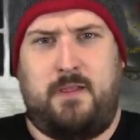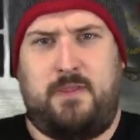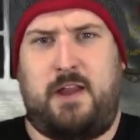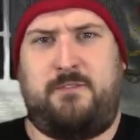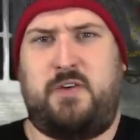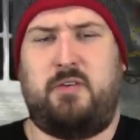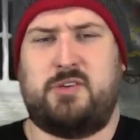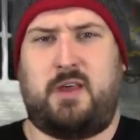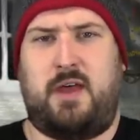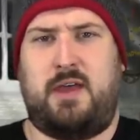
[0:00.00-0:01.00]
that it
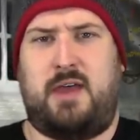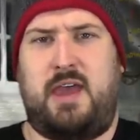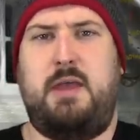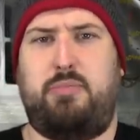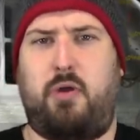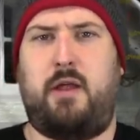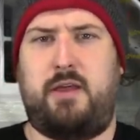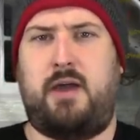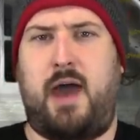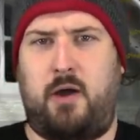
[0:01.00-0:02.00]
feels like he brought
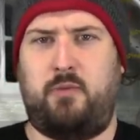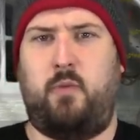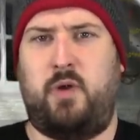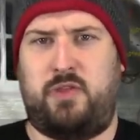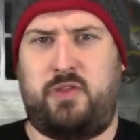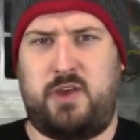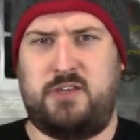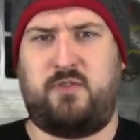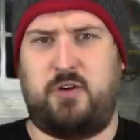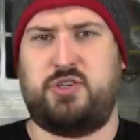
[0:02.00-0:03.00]
out with
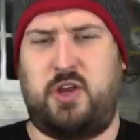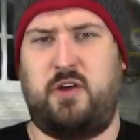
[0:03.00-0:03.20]
his version